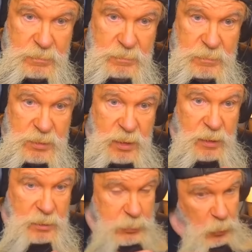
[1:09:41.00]
See,
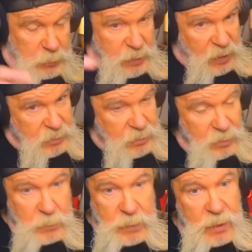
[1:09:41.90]
it's for Vince
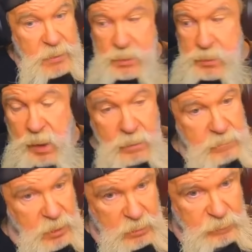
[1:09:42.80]
too. Vince is
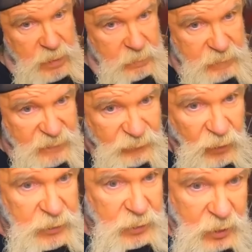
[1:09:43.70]
not just being
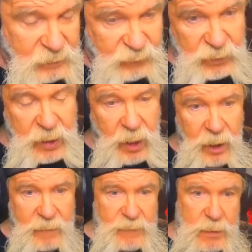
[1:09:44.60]
befriending him for the hell
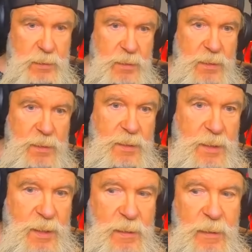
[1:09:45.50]
of it.
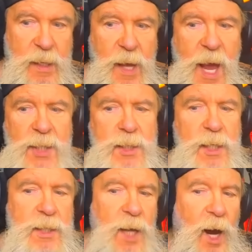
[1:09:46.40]
He
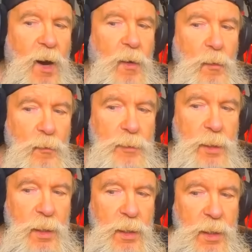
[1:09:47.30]
actually called
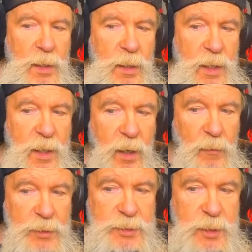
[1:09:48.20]
Nick
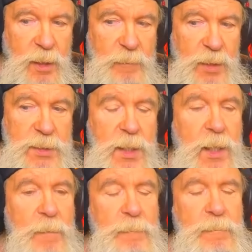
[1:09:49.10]
Aldis to come and see him.